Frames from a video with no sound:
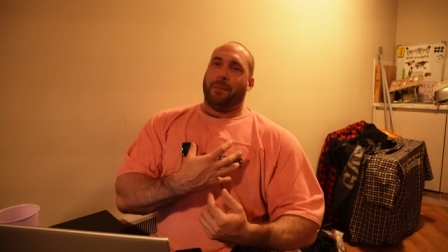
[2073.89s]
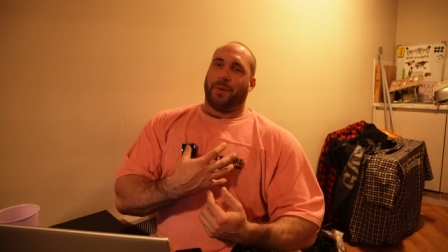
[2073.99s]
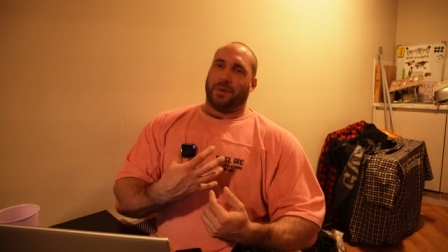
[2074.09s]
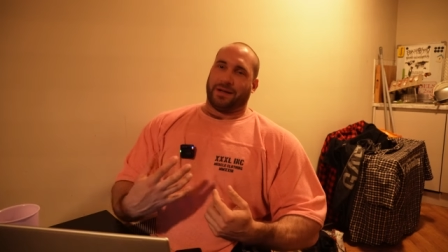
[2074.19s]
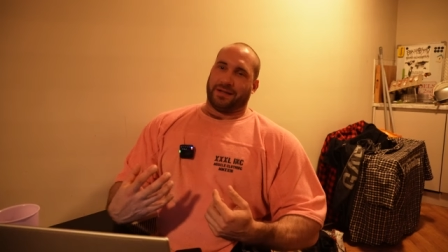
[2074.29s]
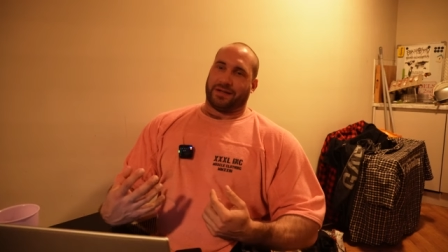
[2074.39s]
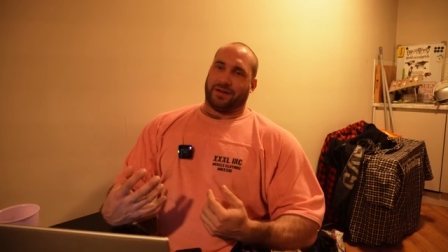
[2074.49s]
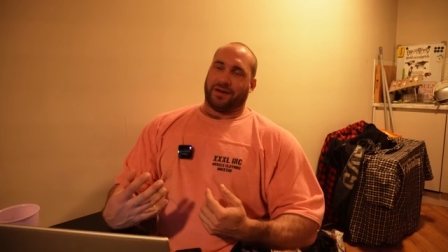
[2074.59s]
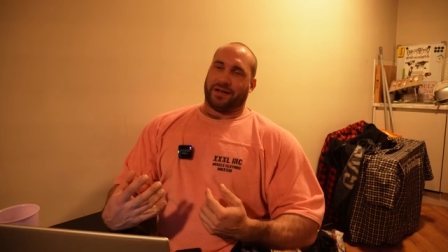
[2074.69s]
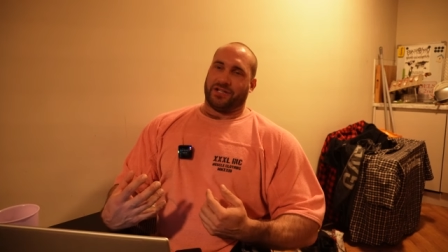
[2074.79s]
pulling the
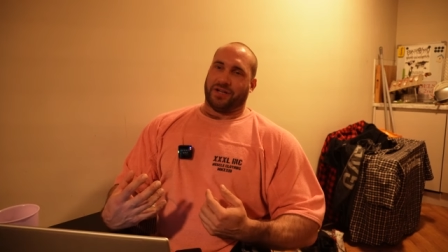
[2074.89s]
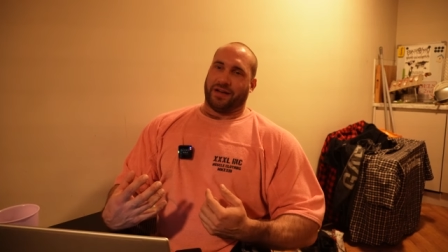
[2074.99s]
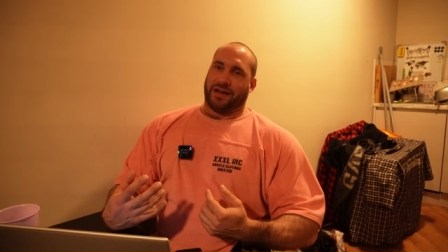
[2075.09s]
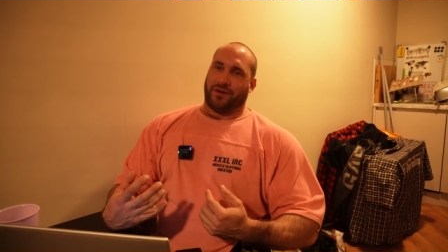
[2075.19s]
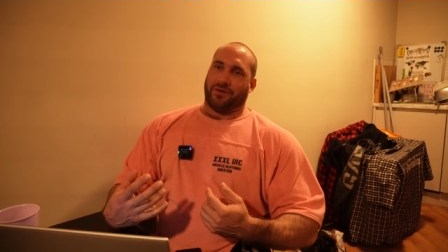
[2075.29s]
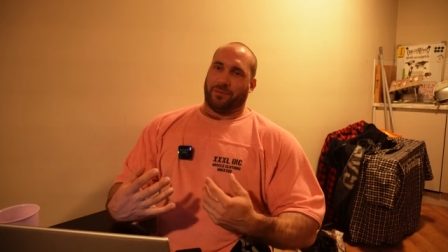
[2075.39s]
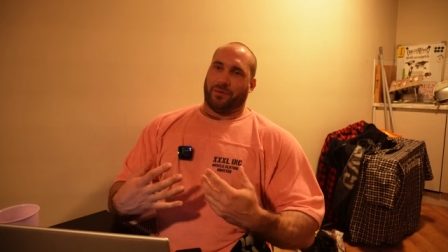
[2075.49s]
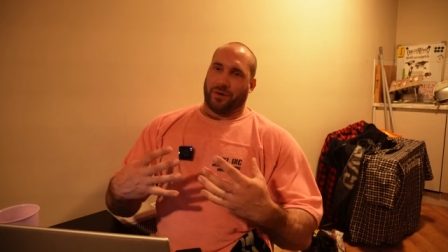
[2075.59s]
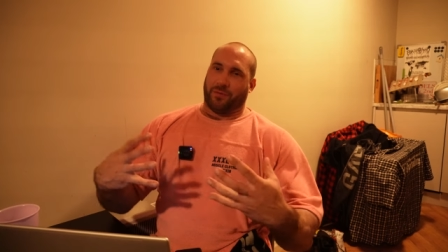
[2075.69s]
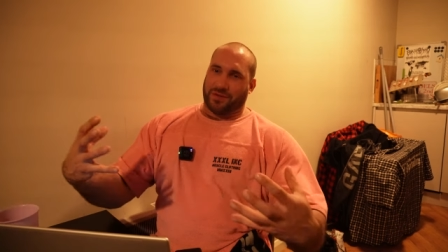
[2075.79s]
glycogen out the
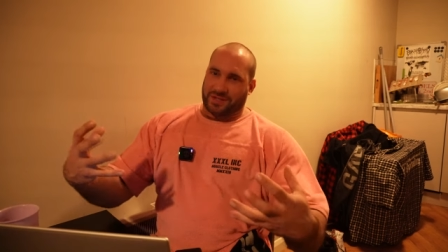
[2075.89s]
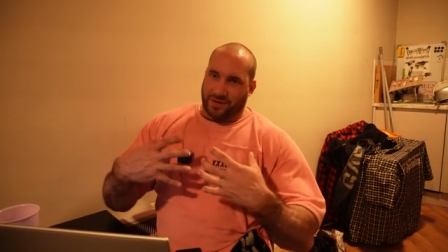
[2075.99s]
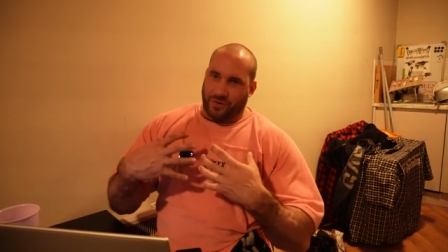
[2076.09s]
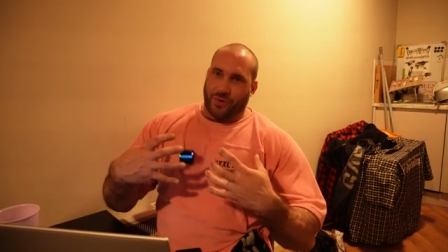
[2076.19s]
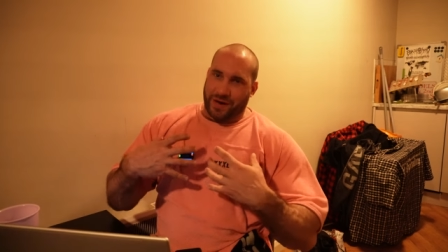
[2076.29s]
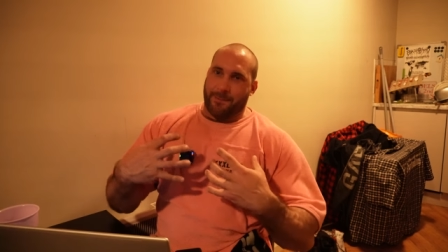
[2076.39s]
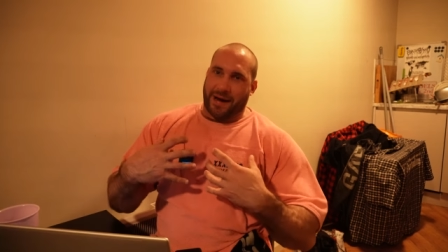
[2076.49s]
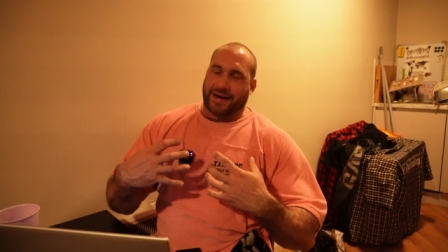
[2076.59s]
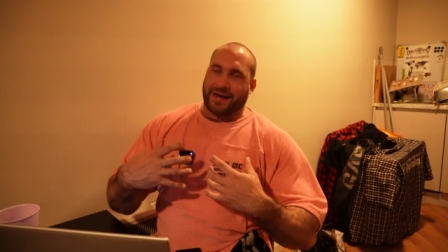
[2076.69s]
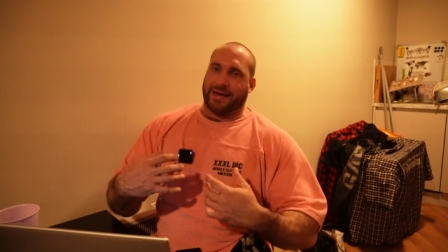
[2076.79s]
more it wants to hoard it
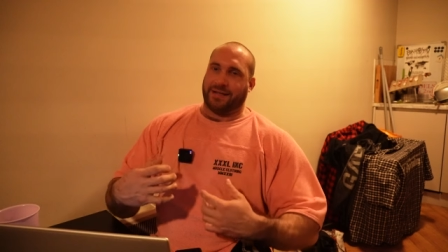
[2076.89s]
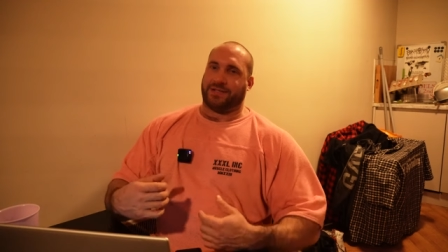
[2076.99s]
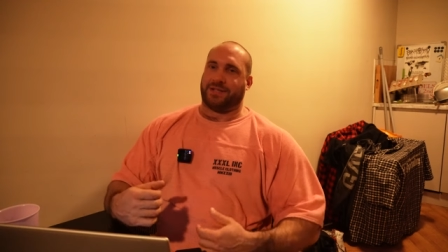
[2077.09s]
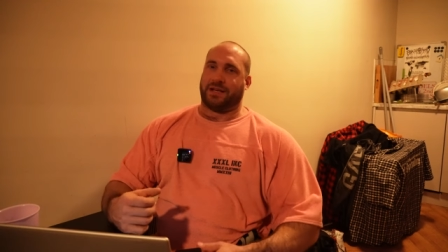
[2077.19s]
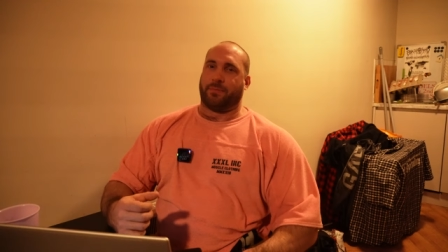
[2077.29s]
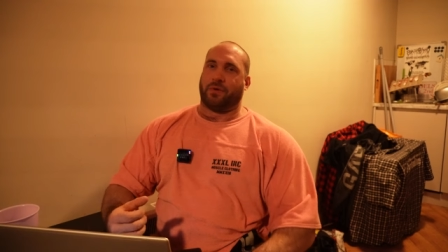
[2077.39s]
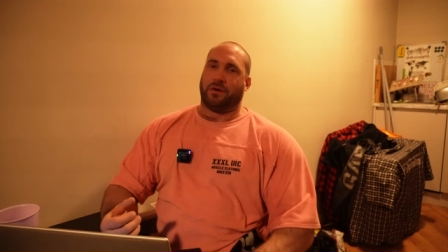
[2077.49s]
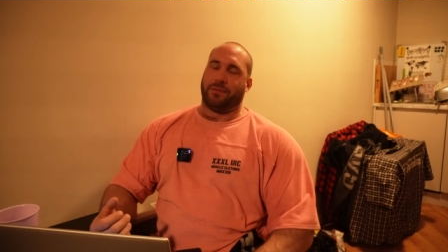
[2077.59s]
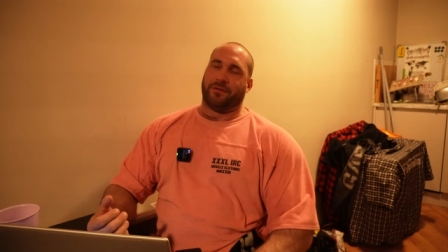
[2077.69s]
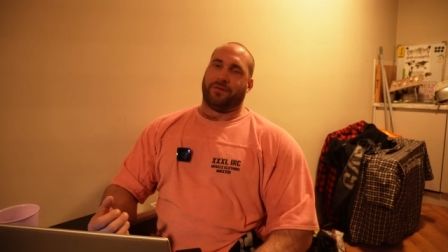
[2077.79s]
back in so you
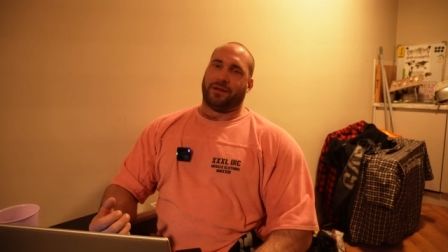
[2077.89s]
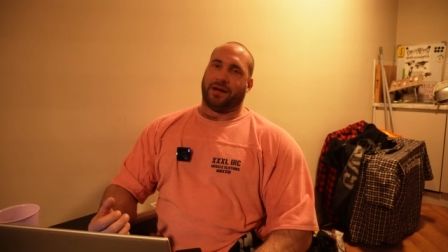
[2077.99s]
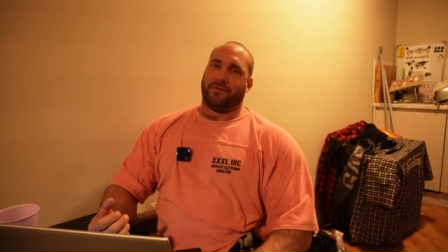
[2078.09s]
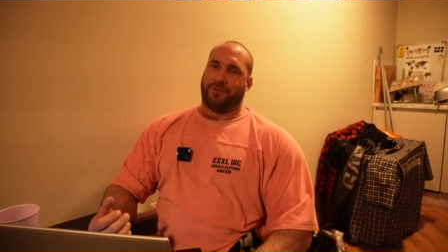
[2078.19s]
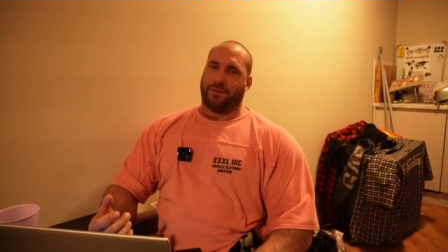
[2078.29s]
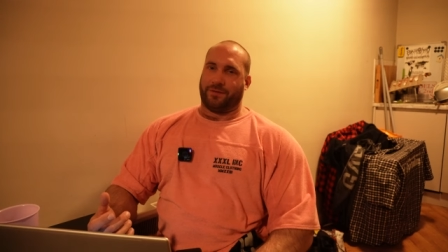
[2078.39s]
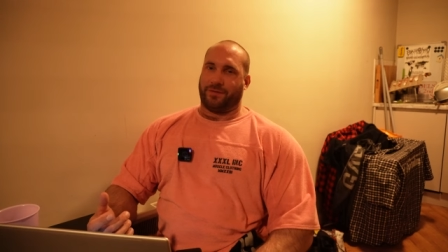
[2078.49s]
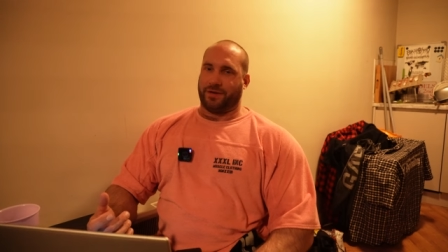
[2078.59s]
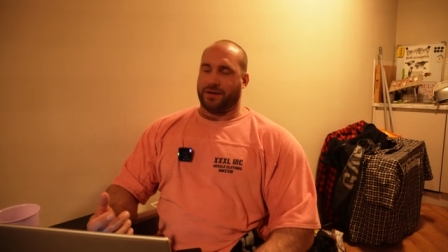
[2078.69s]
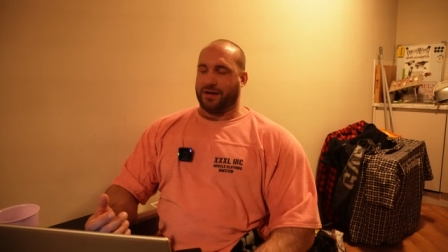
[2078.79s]
prime it for that for a
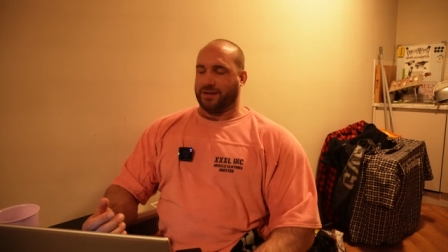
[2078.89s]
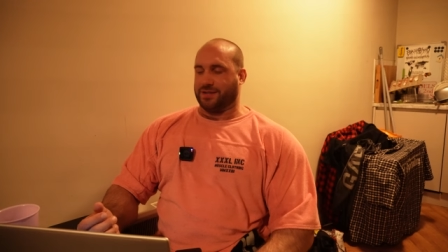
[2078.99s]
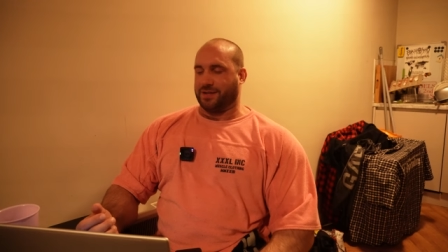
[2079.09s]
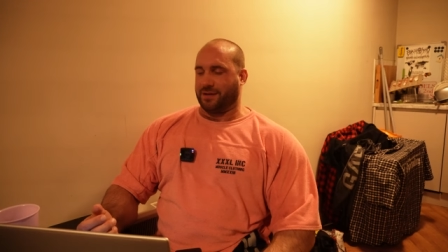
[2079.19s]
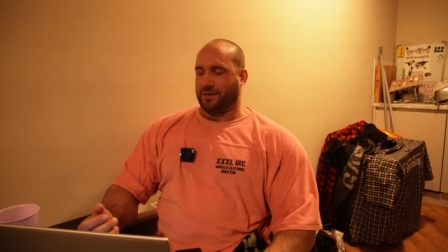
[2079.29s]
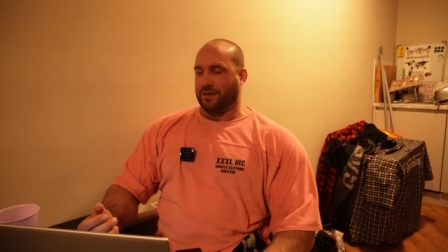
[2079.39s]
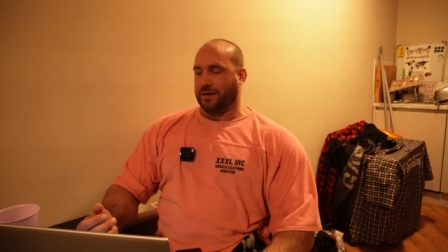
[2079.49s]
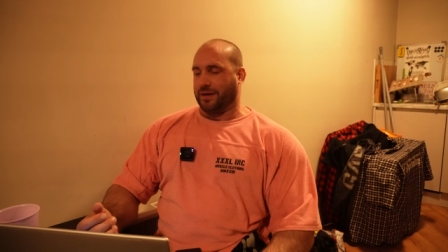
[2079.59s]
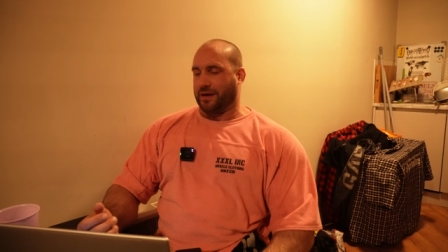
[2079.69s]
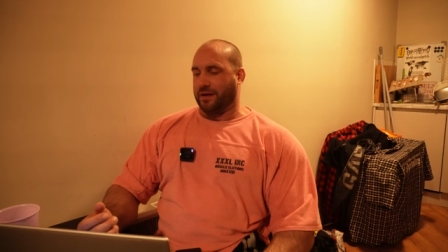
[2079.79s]
few days so uh,
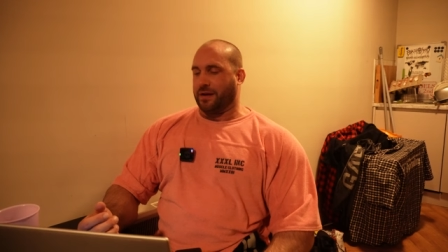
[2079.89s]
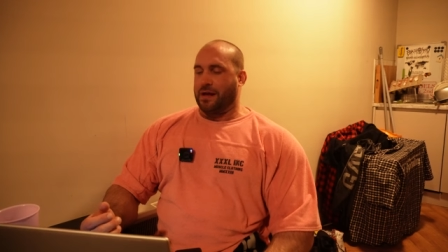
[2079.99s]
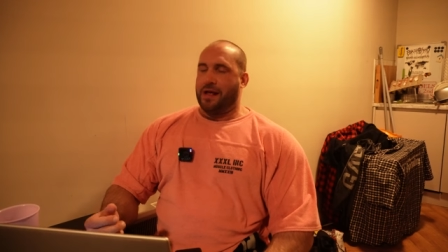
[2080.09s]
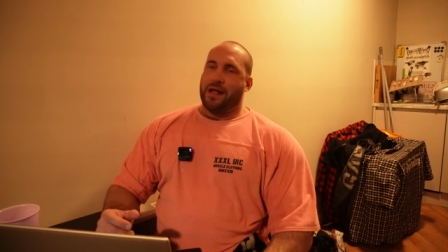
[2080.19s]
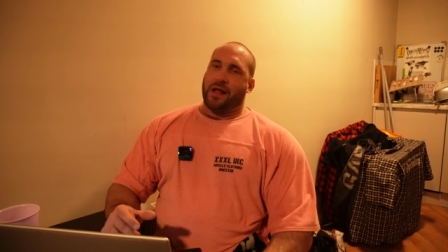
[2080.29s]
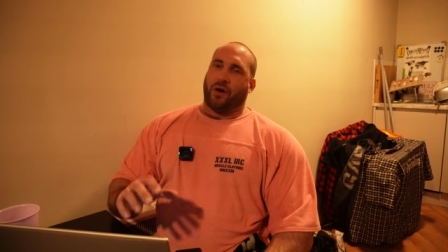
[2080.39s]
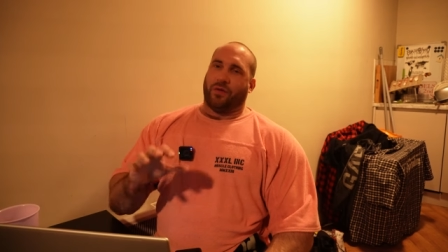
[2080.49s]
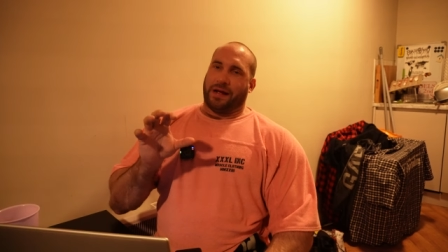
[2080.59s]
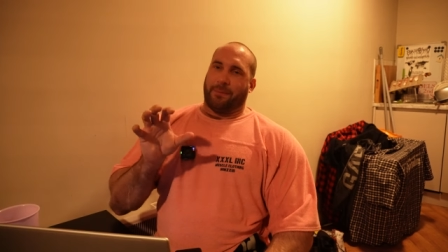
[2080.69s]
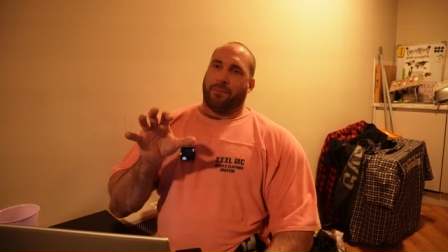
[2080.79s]
you know
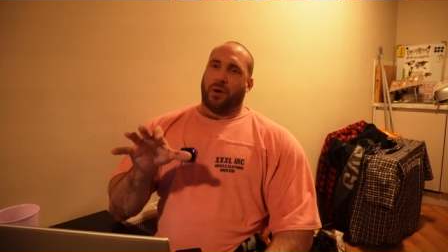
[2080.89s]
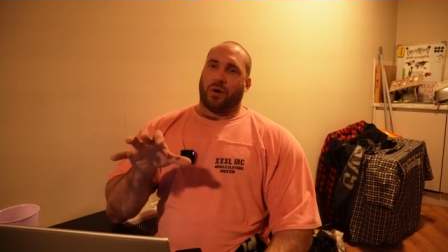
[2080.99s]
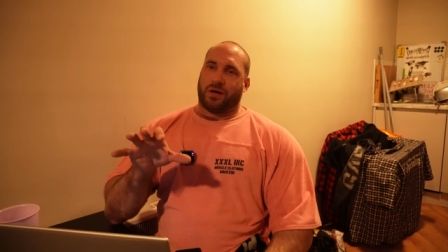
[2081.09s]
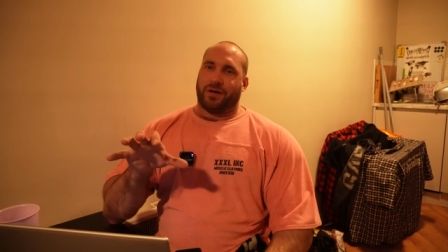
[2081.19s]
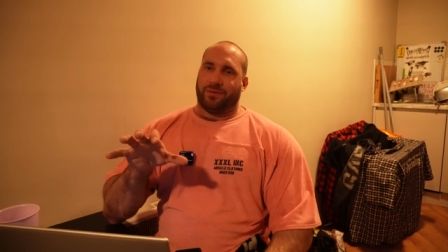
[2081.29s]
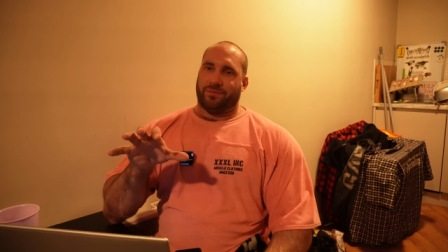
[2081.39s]
on that mock